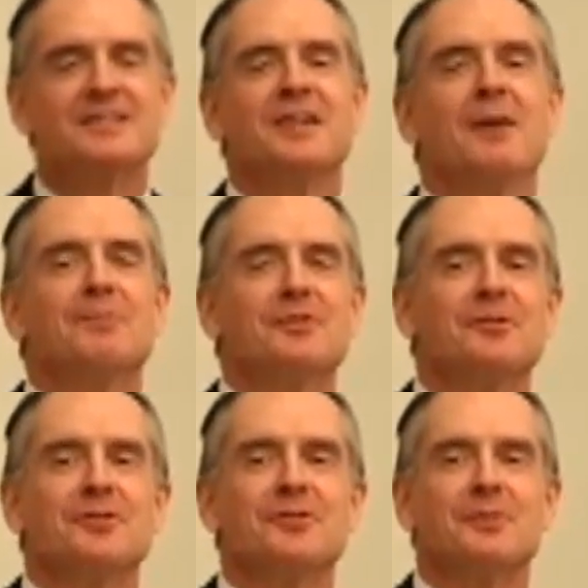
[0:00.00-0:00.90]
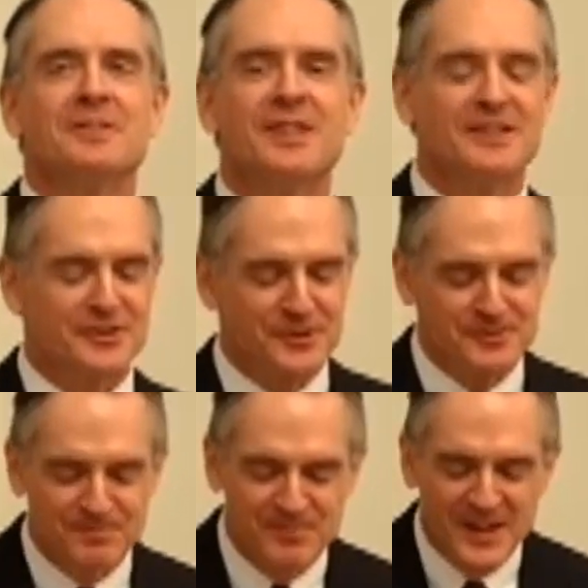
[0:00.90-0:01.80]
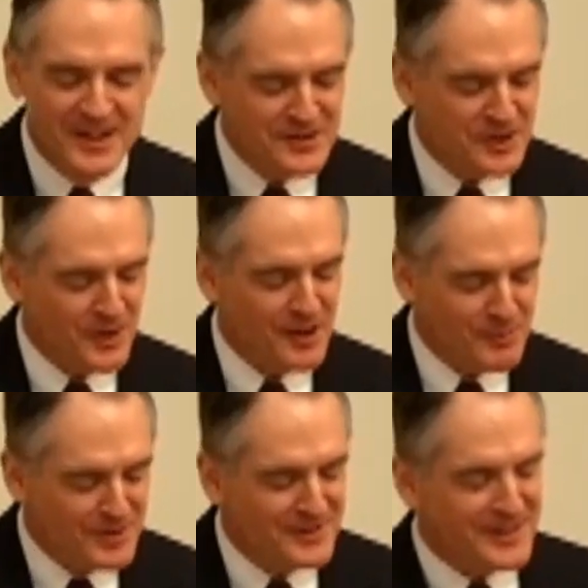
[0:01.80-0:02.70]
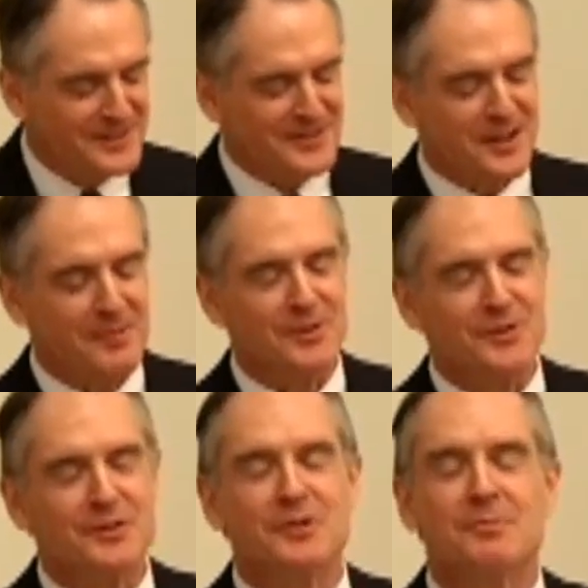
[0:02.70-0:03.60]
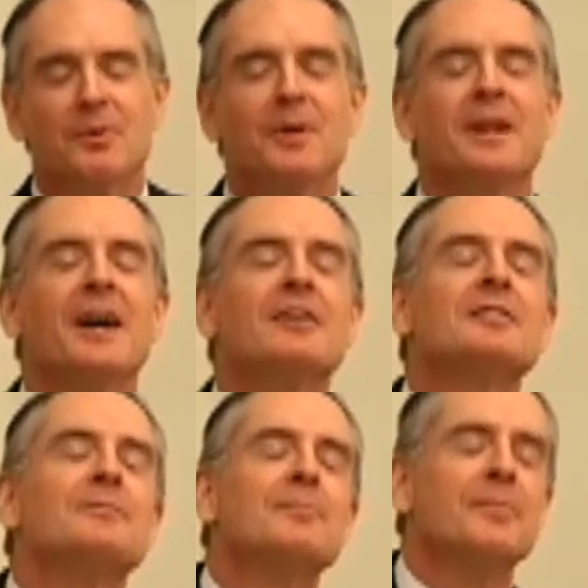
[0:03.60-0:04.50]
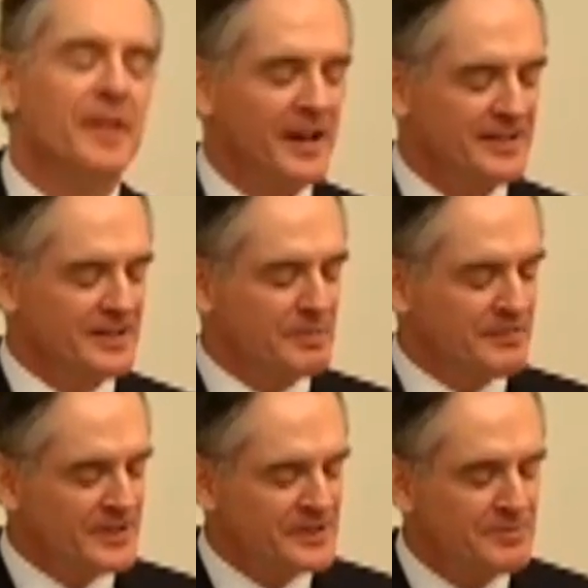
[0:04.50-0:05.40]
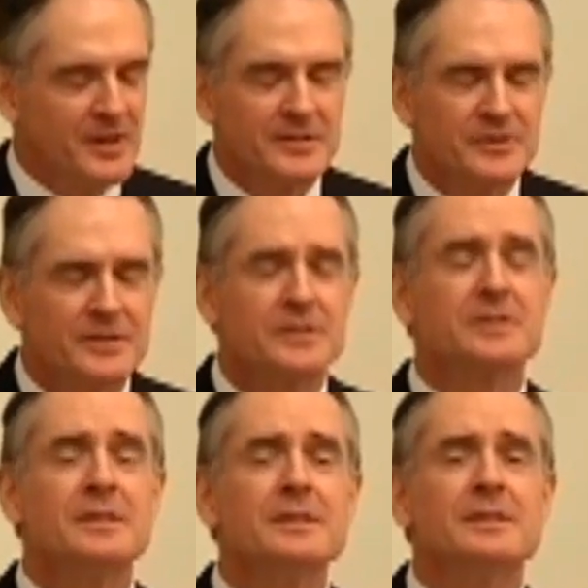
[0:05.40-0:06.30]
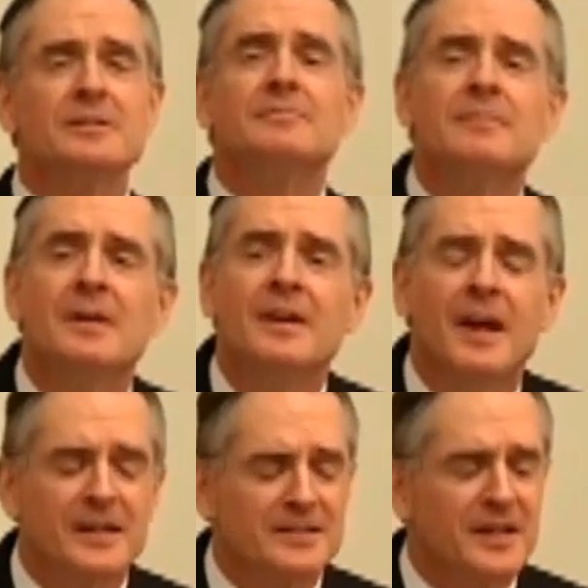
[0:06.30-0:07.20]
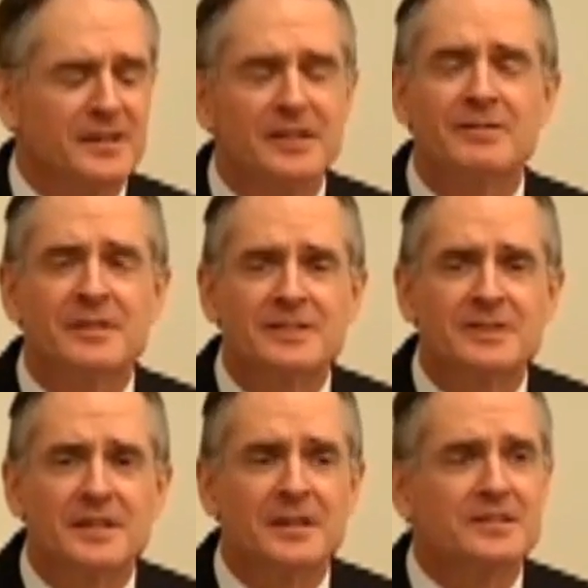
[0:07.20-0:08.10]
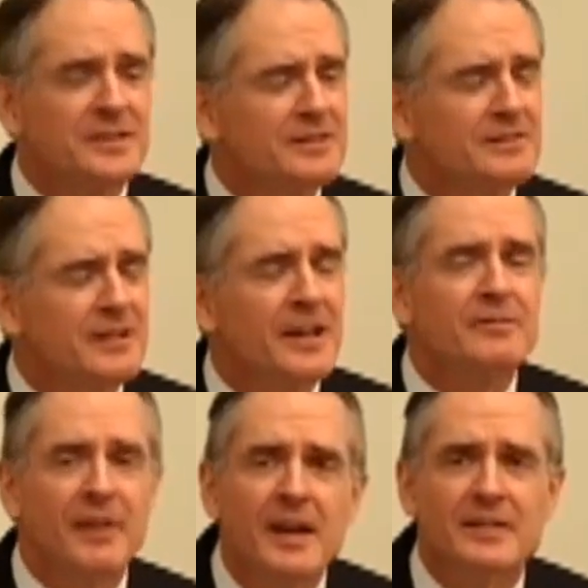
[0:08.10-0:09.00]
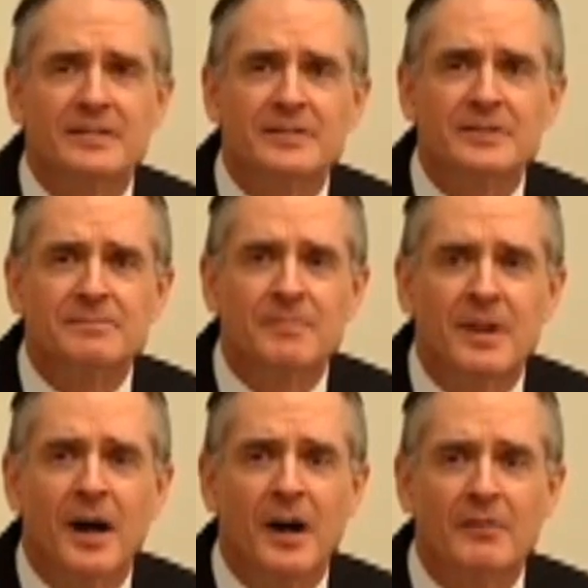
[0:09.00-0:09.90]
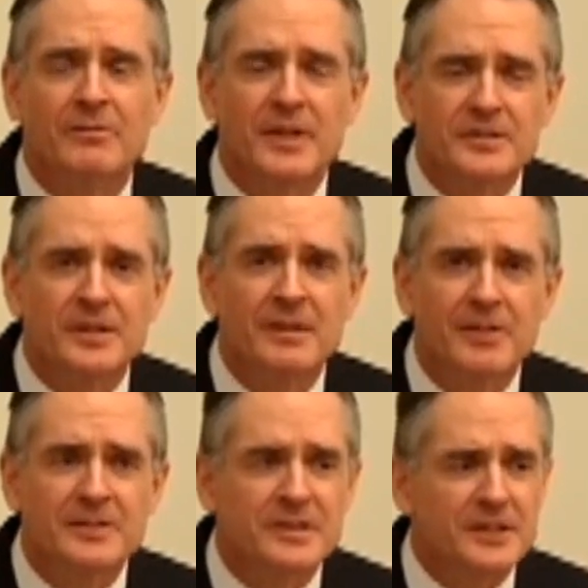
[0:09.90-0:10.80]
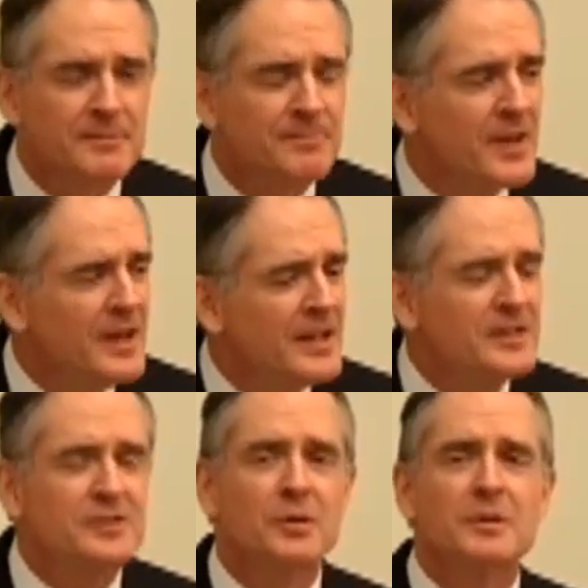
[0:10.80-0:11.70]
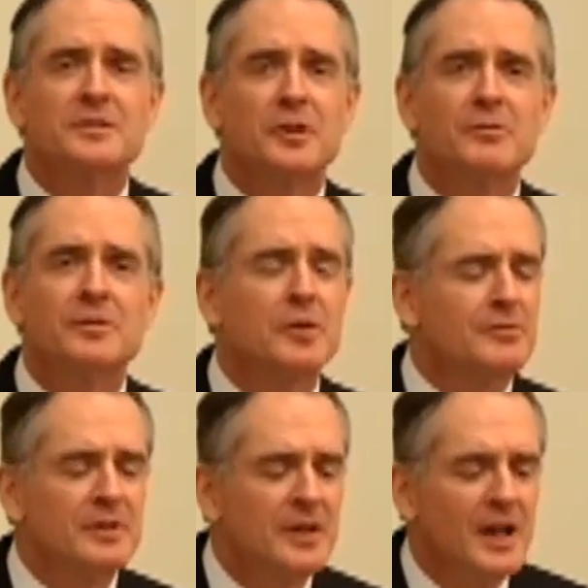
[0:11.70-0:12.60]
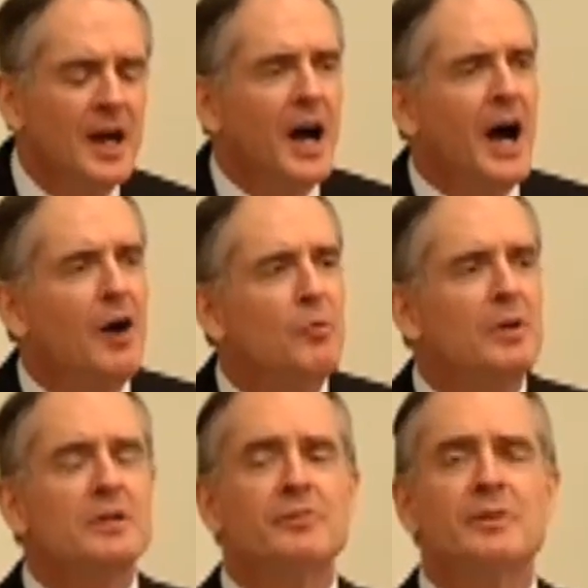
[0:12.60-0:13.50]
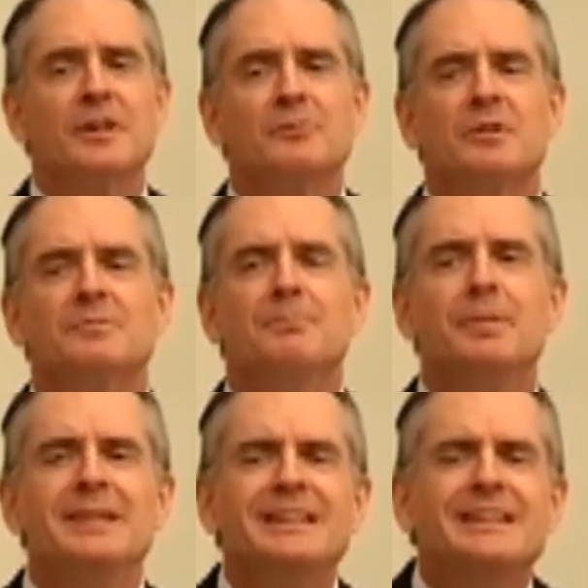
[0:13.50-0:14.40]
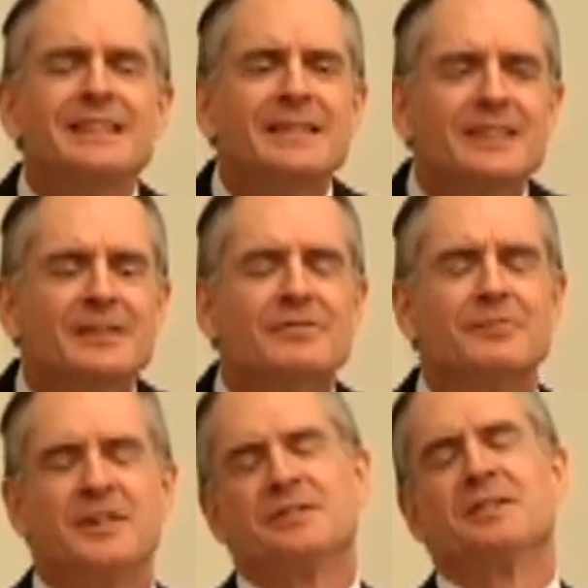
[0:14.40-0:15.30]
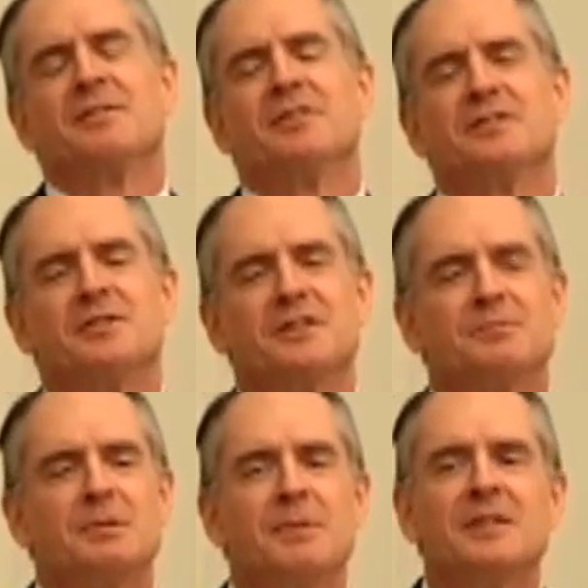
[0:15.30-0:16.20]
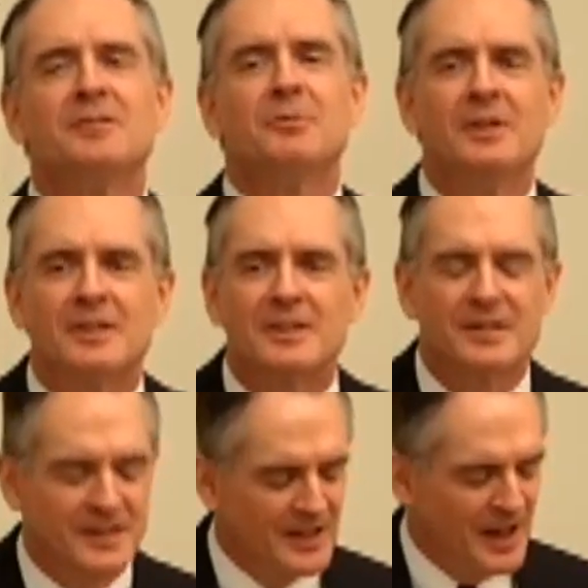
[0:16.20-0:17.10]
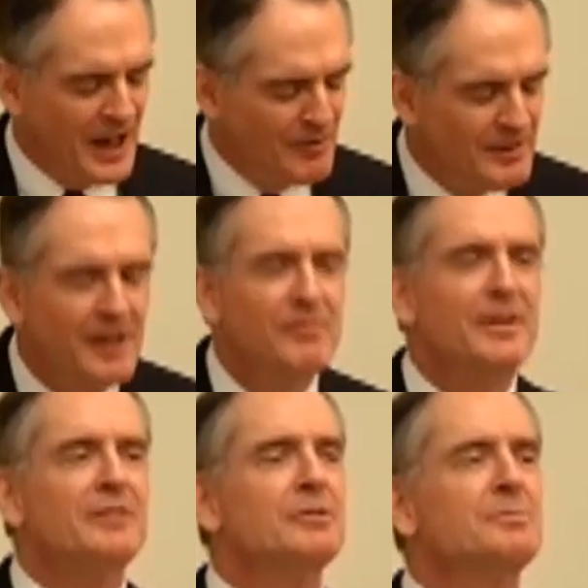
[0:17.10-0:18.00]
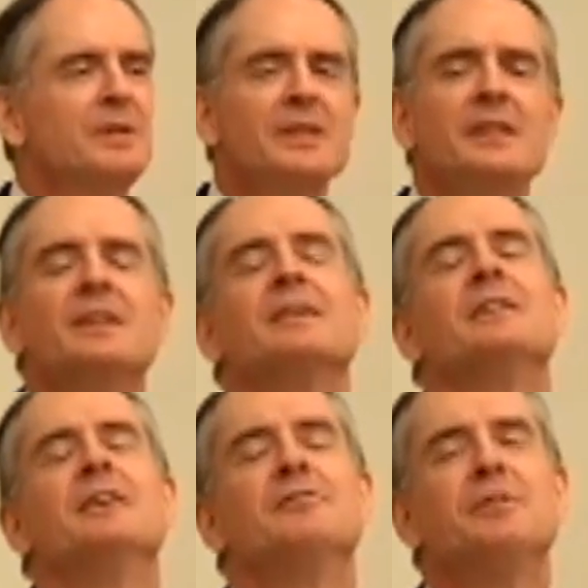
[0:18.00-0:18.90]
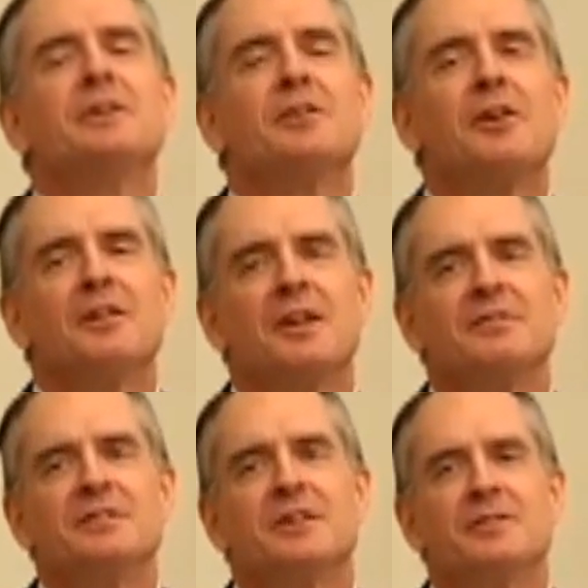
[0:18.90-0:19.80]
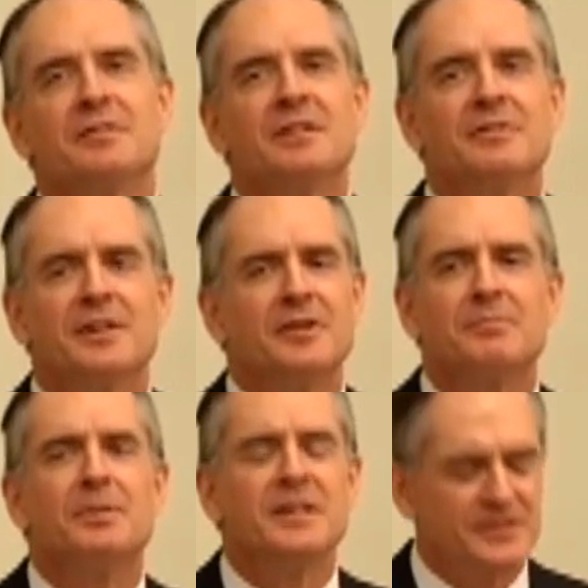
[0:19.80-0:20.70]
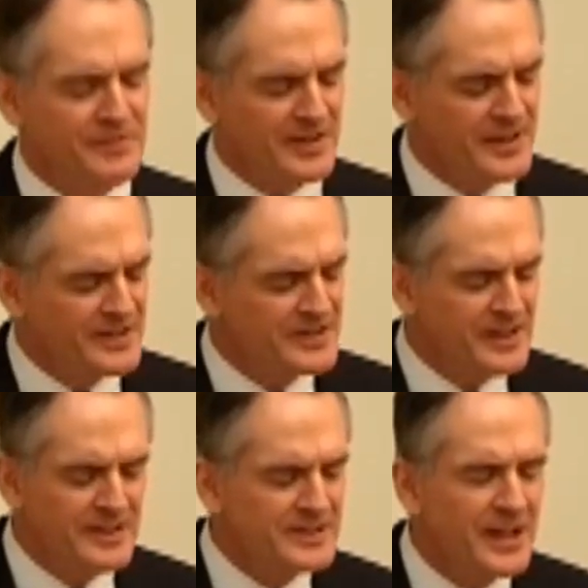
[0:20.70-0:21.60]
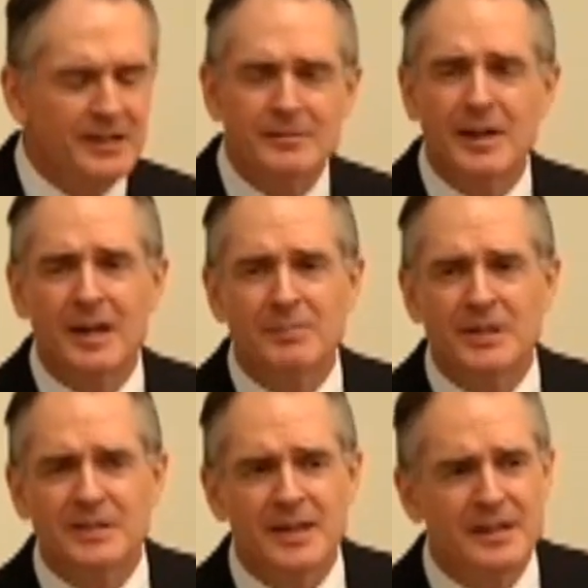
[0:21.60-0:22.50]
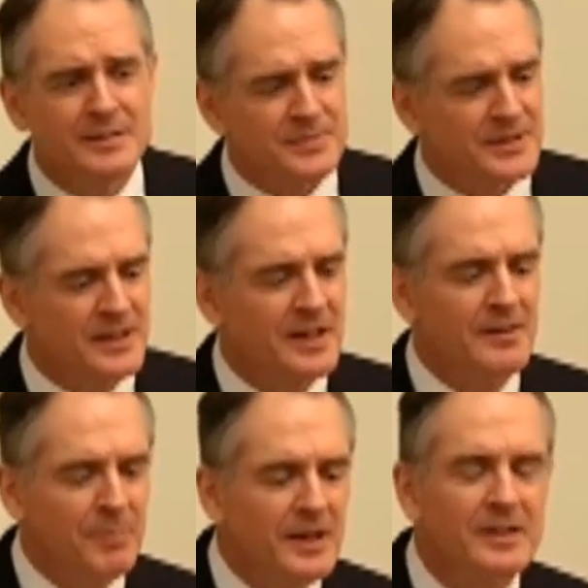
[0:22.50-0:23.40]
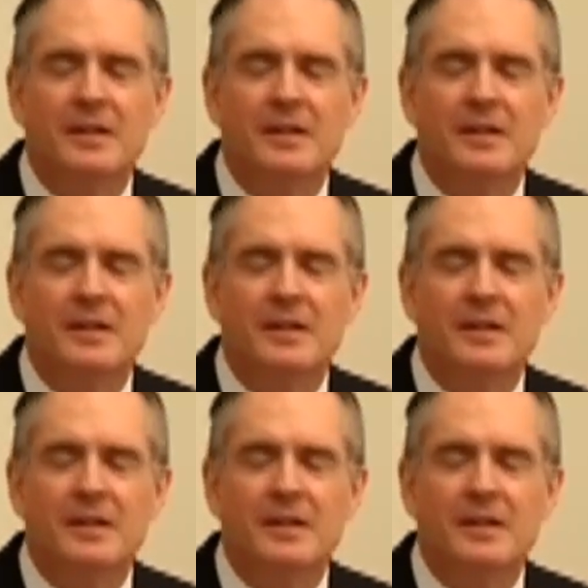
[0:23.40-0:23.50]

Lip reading: opportunity to address you, so I will take this opportunity to point out that Professor March still has not given us a single advantage of racial diversity. He's told us over and over how wonderful it would be if racial diversity could be made to work. How lovely it would be if we could all love each other and live together peacefully. He's said this I don't know how many times, but